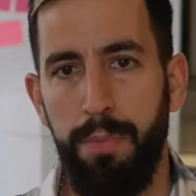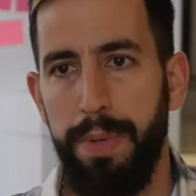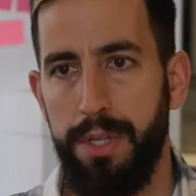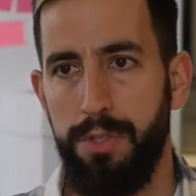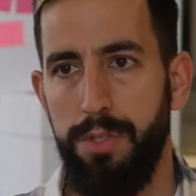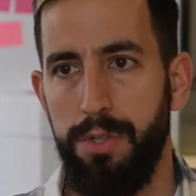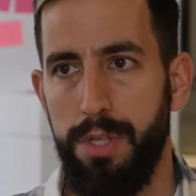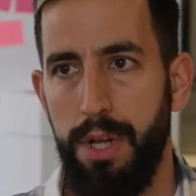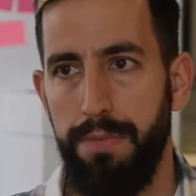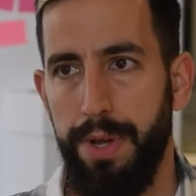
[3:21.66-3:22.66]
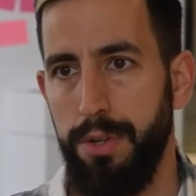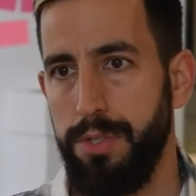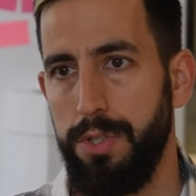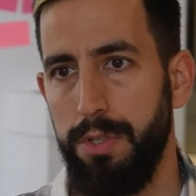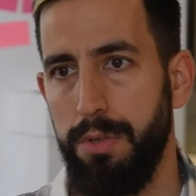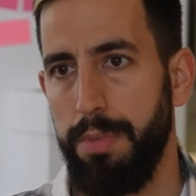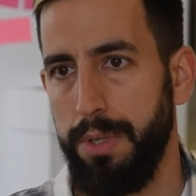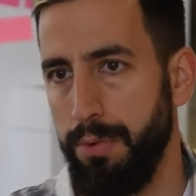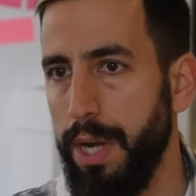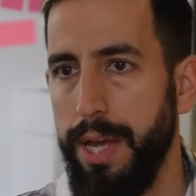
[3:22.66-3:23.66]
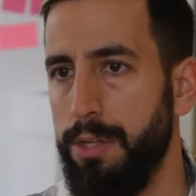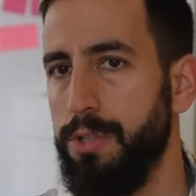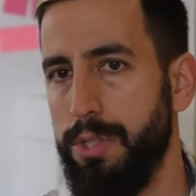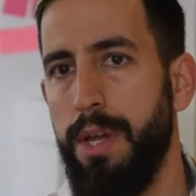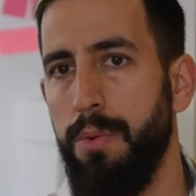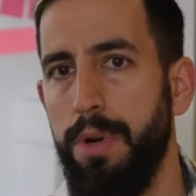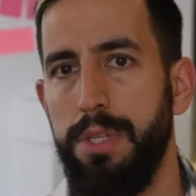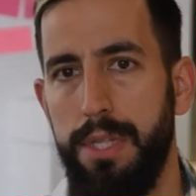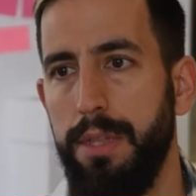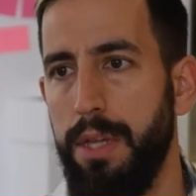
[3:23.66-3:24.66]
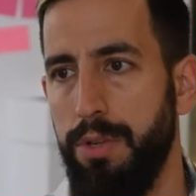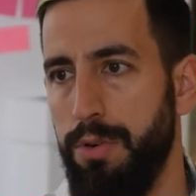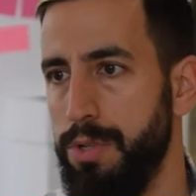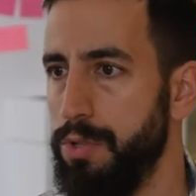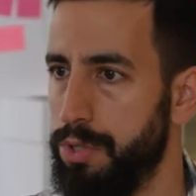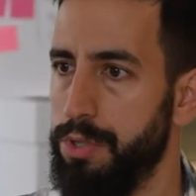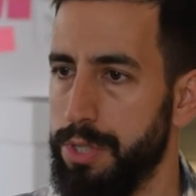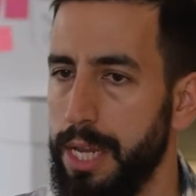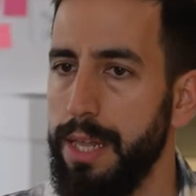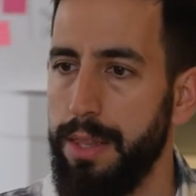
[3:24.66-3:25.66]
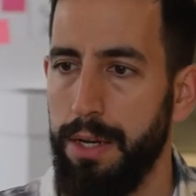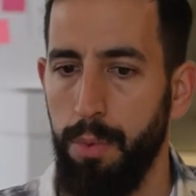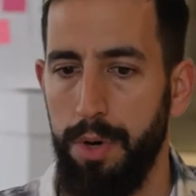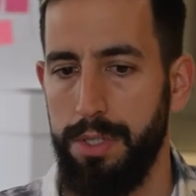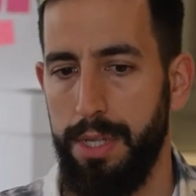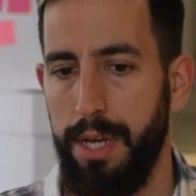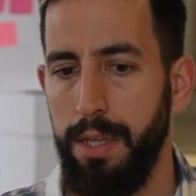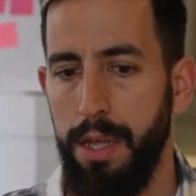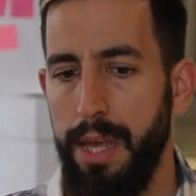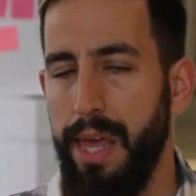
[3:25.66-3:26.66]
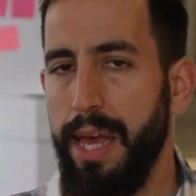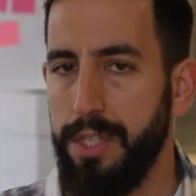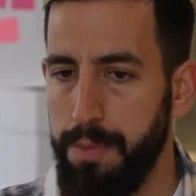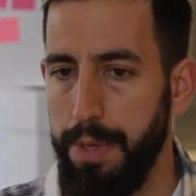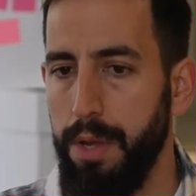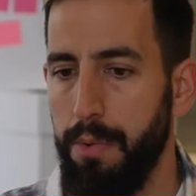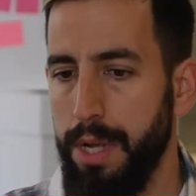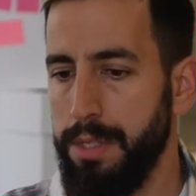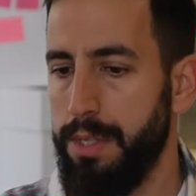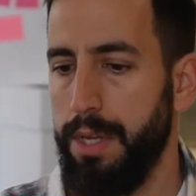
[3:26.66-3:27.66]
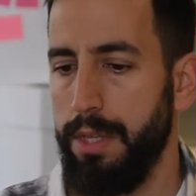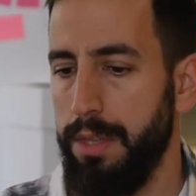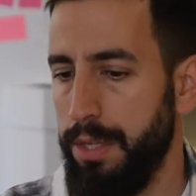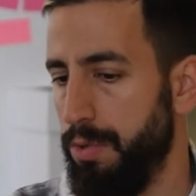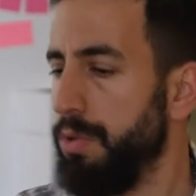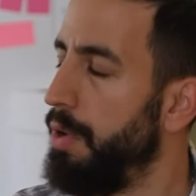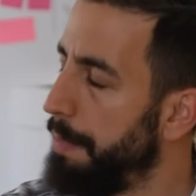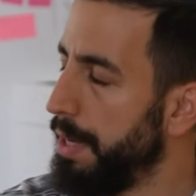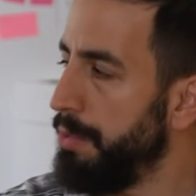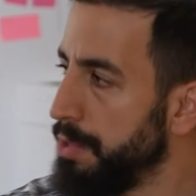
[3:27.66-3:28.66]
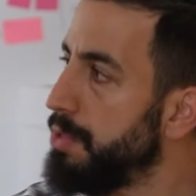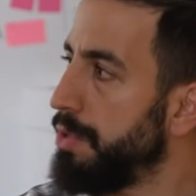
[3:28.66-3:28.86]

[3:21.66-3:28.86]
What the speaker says: picture yourself. And also, but really understand what is that your users need and what is that experience that your company wants to